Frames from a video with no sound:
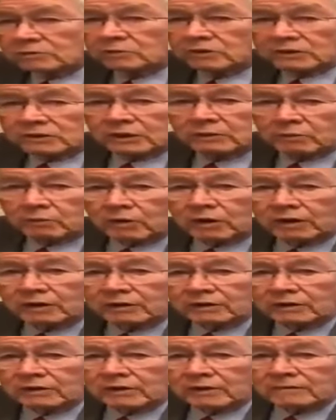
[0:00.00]
what they
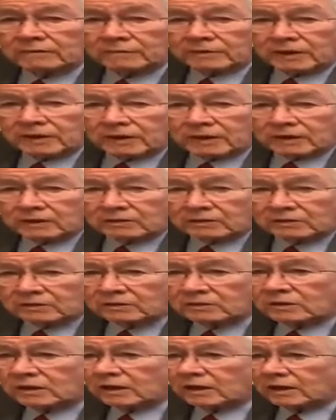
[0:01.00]
want.
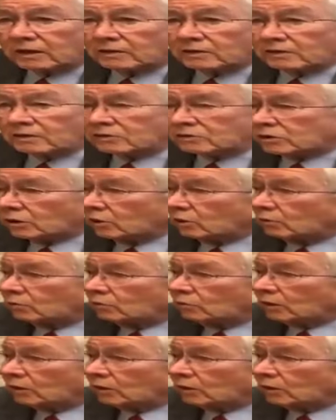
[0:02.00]
And so